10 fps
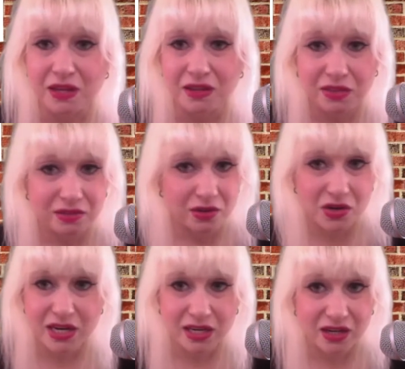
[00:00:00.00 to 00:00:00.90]
30
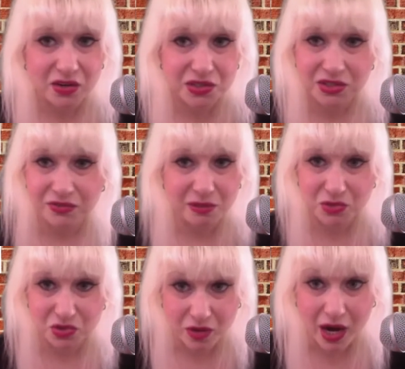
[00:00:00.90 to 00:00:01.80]
years of him
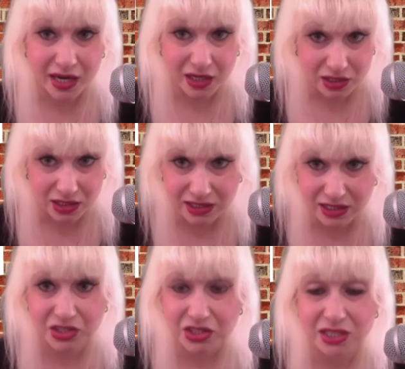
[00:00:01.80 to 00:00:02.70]
trying to
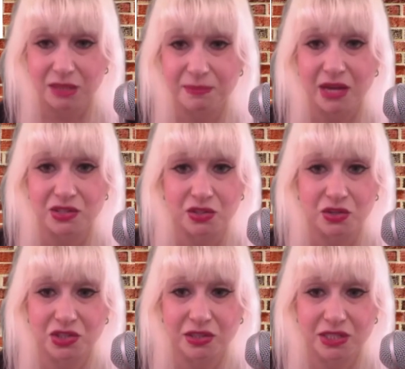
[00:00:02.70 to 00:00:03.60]
teach us about
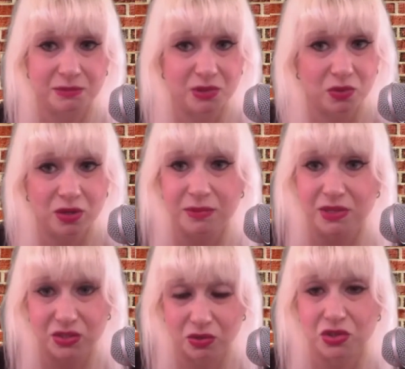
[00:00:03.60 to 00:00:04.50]
socialism, it would have been
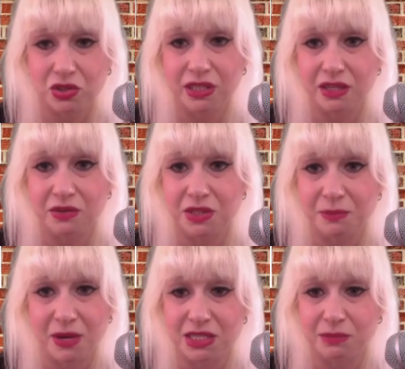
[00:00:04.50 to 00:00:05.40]
socially
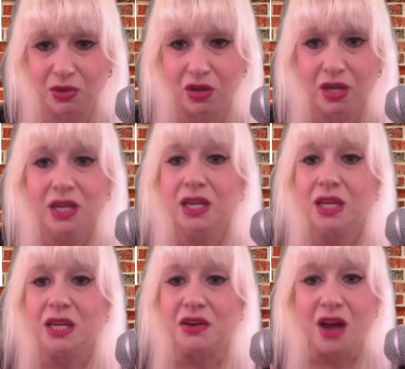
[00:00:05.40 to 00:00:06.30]
irresponsible
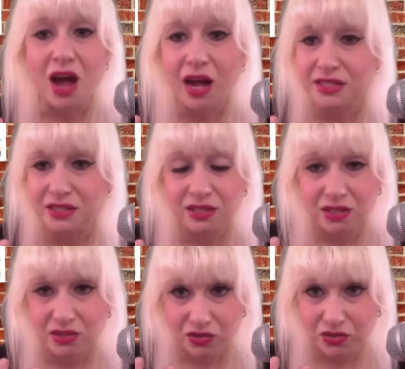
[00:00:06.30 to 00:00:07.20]
not
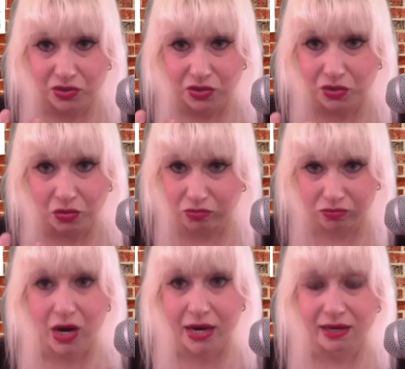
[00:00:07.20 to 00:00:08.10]
to
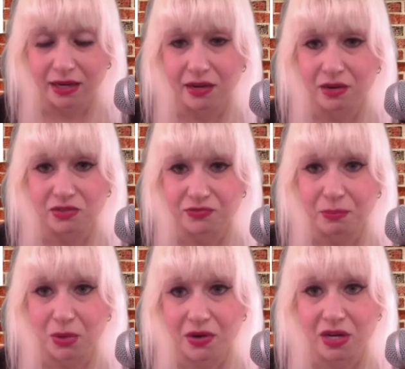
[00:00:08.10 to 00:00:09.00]
write in for
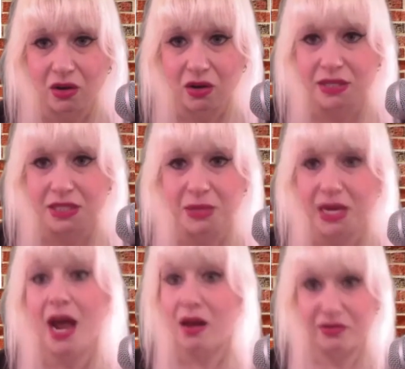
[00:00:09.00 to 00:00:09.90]
Bernie on his behalf.